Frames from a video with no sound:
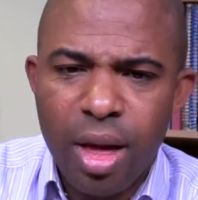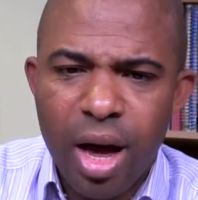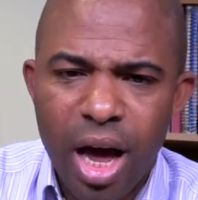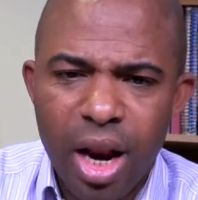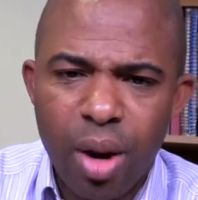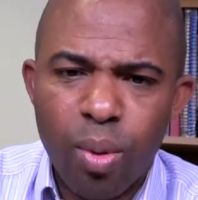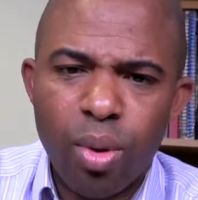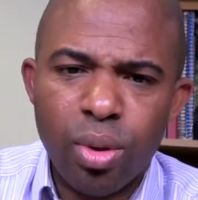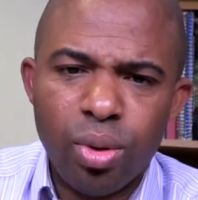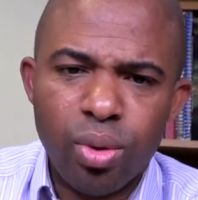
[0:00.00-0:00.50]

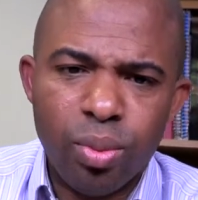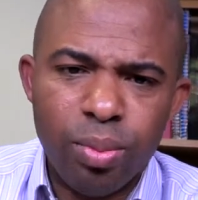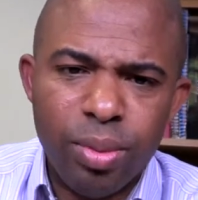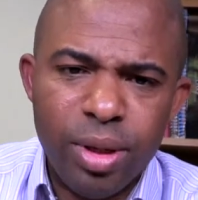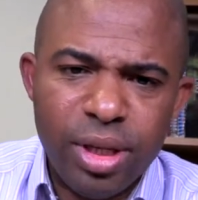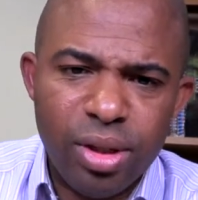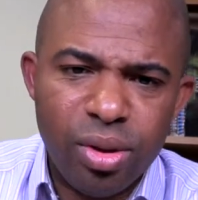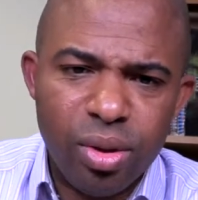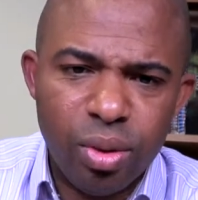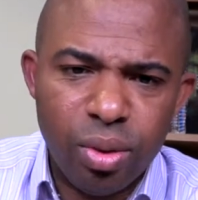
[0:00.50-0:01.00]
And I want to
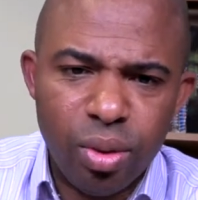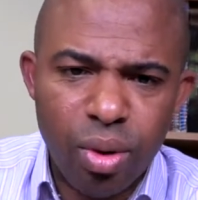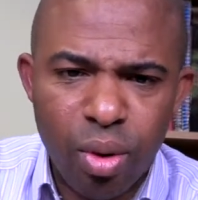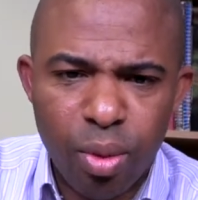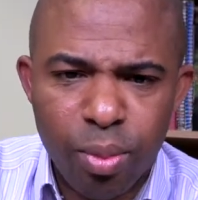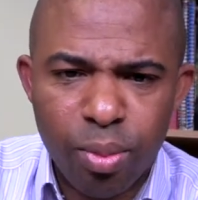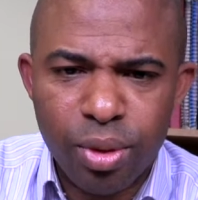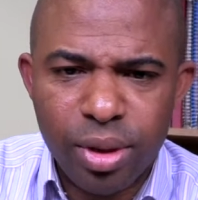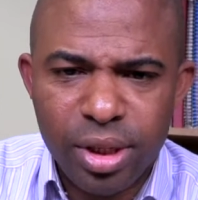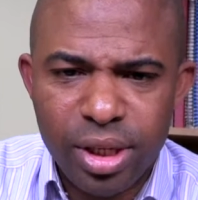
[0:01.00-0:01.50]
please you know,
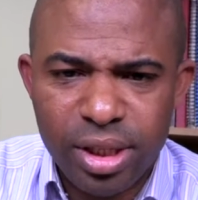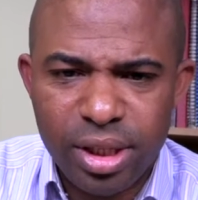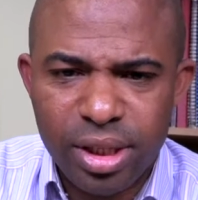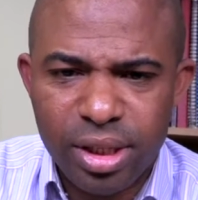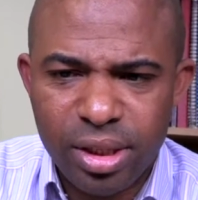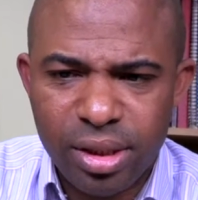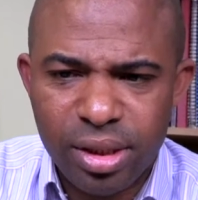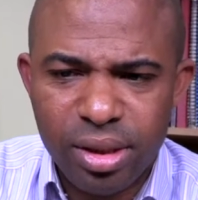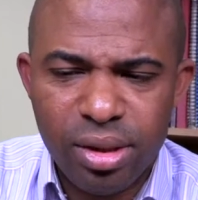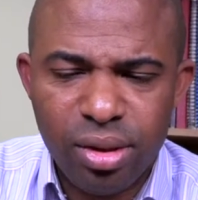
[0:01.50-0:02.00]
open
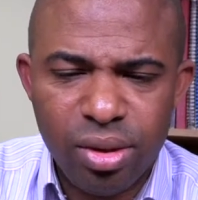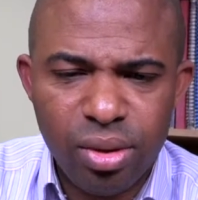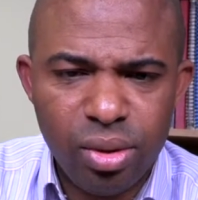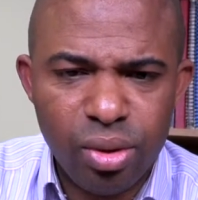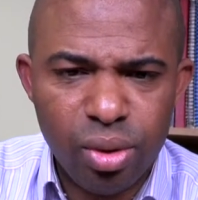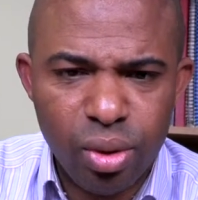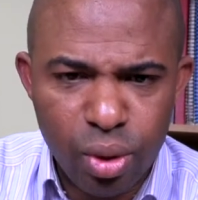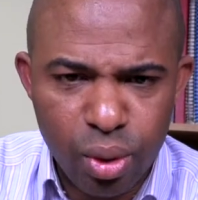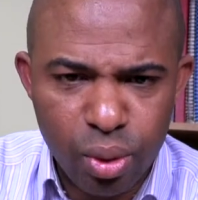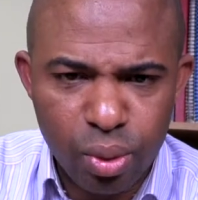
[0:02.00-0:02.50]
this
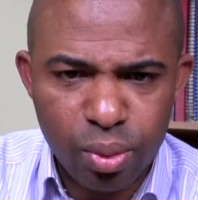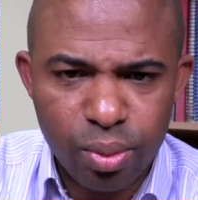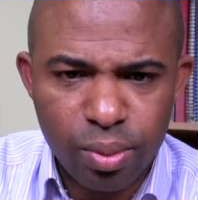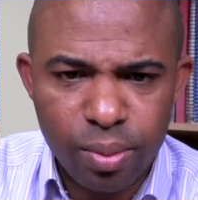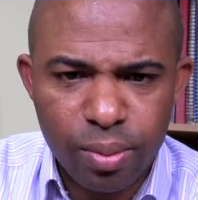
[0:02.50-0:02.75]
to you.